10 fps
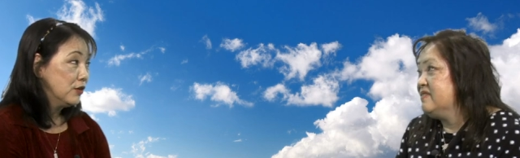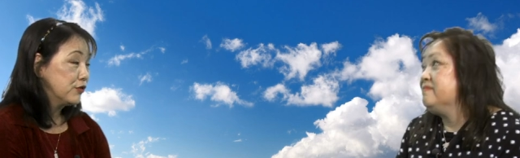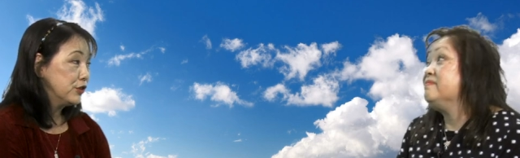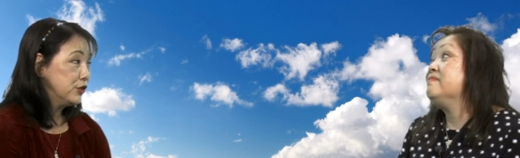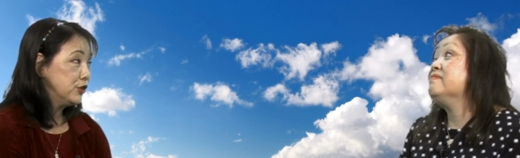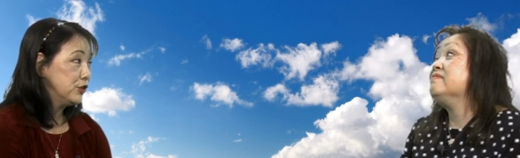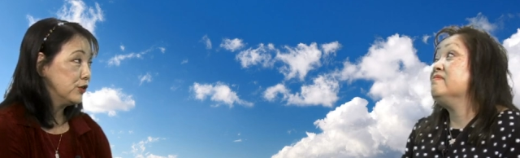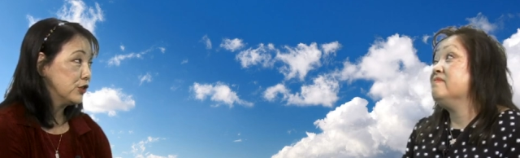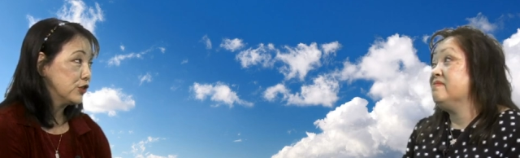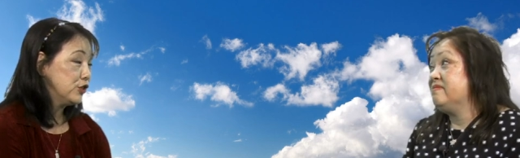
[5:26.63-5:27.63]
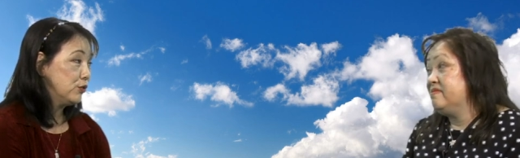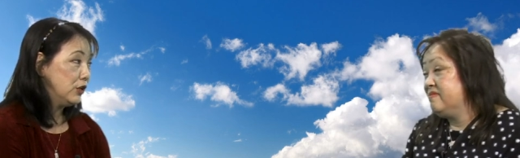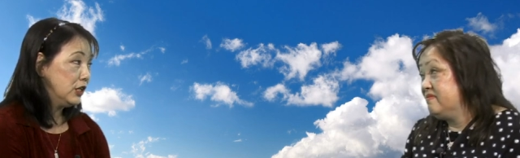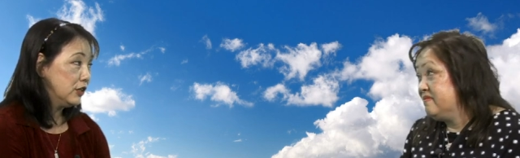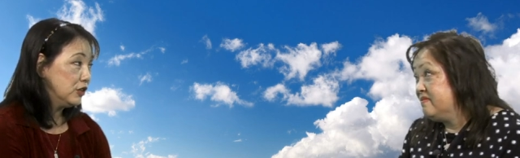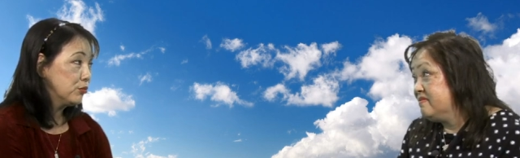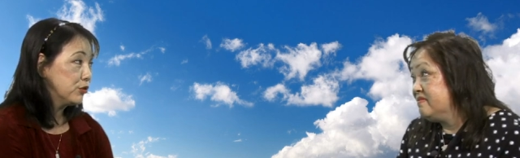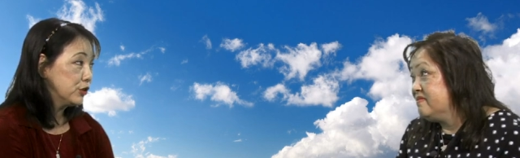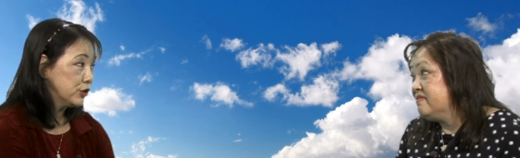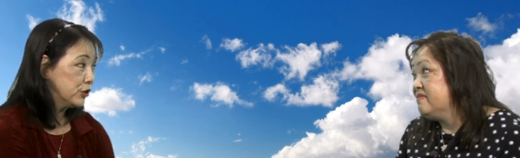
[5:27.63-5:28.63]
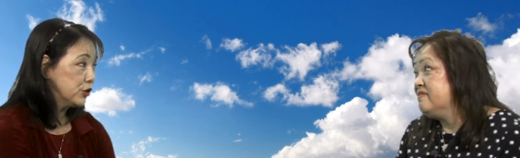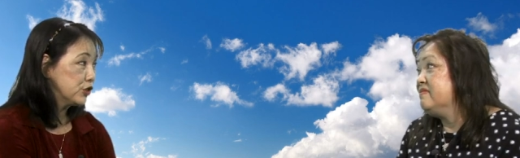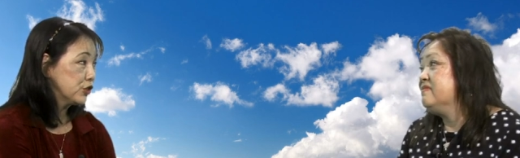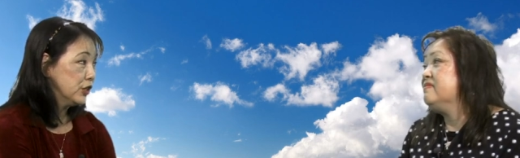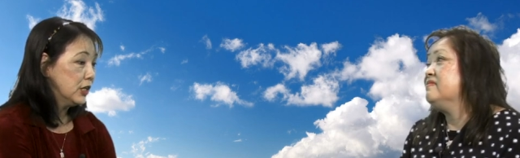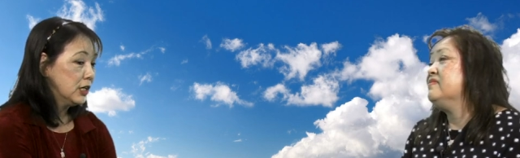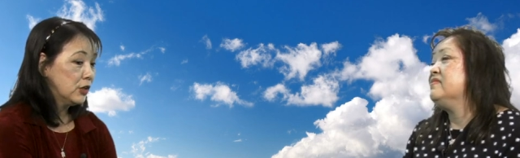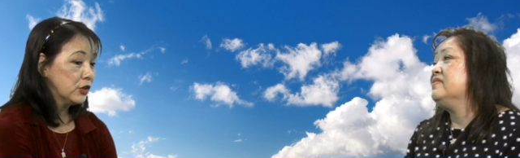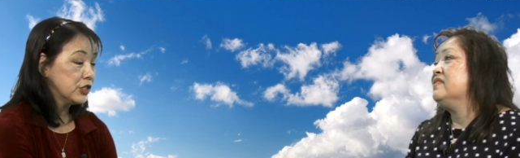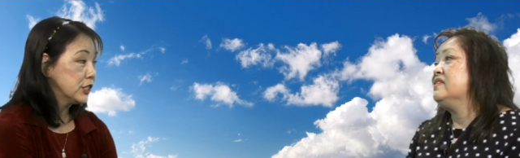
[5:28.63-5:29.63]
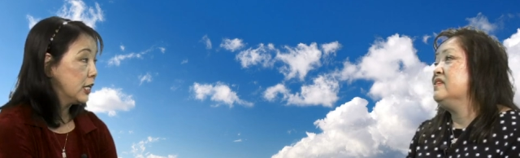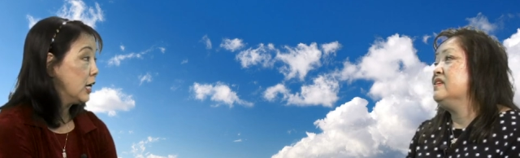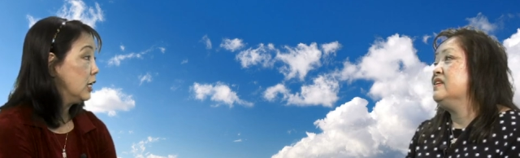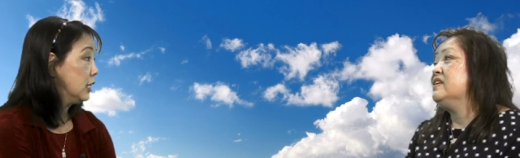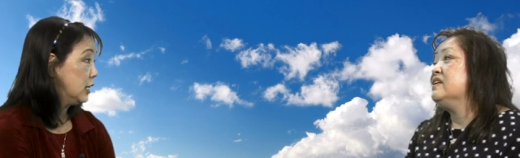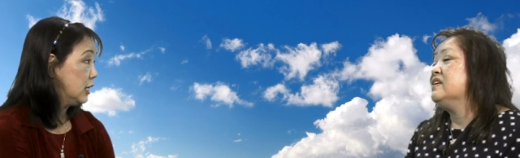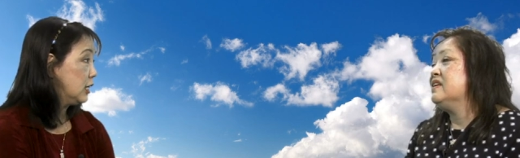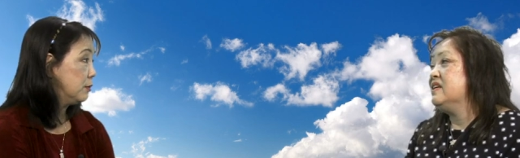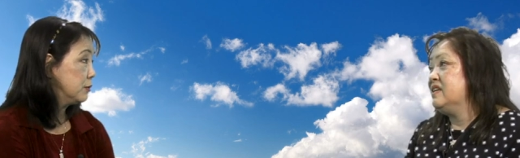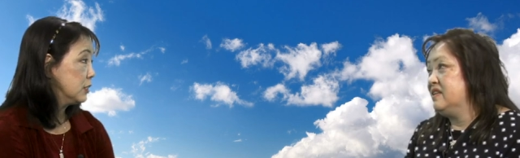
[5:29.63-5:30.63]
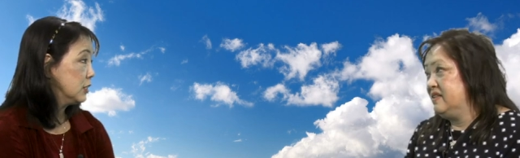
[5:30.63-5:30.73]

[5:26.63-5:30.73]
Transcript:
Speaker 1: for you to do it. So you really couldn't produce or scale up